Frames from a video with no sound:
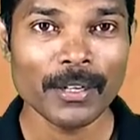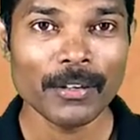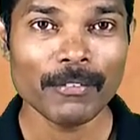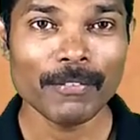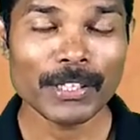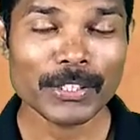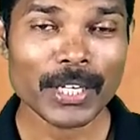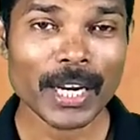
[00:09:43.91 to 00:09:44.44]

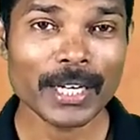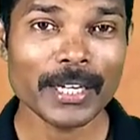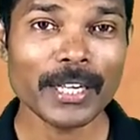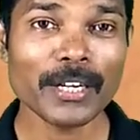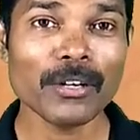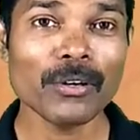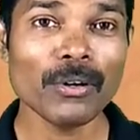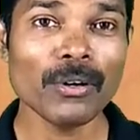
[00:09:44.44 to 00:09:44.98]
which
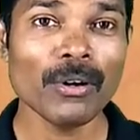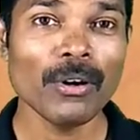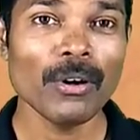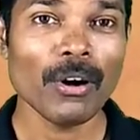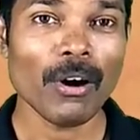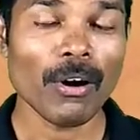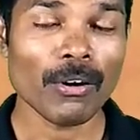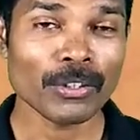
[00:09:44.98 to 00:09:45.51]
undergo
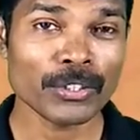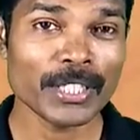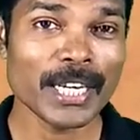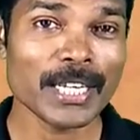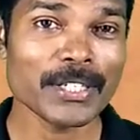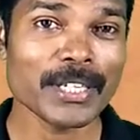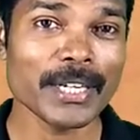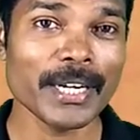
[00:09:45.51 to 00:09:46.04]

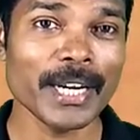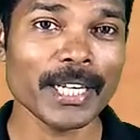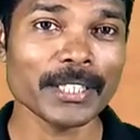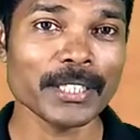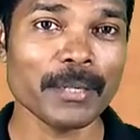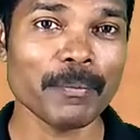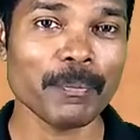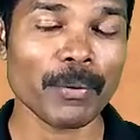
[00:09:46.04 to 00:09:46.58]
oxidation
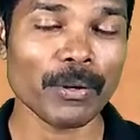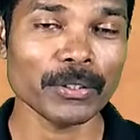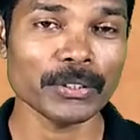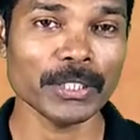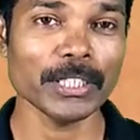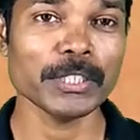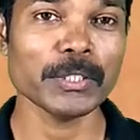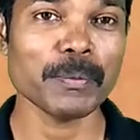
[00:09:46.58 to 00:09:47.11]
reduction
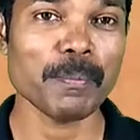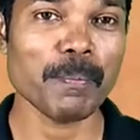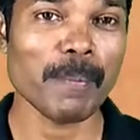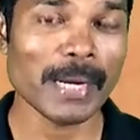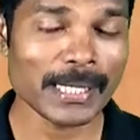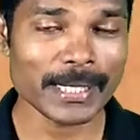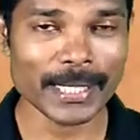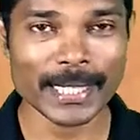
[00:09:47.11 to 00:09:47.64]
process
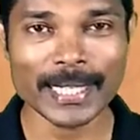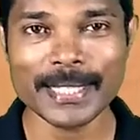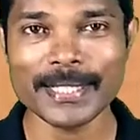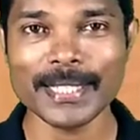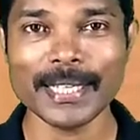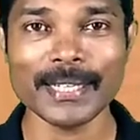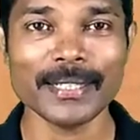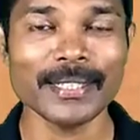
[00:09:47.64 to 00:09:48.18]
much
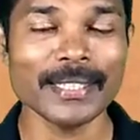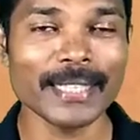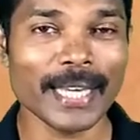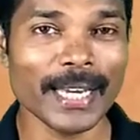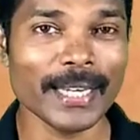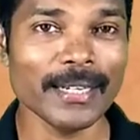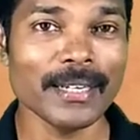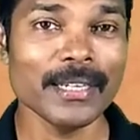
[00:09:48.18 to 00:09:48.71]
easier
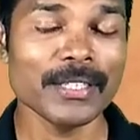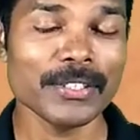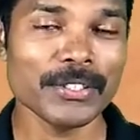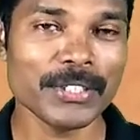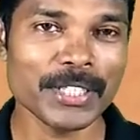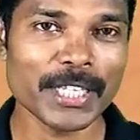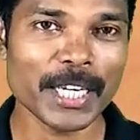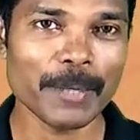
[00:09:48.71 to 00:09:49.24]
than
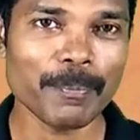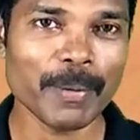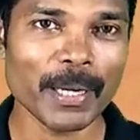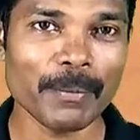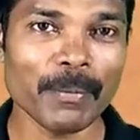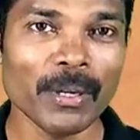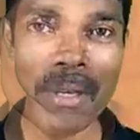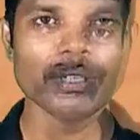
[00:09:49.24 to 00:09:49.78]
GI pipe.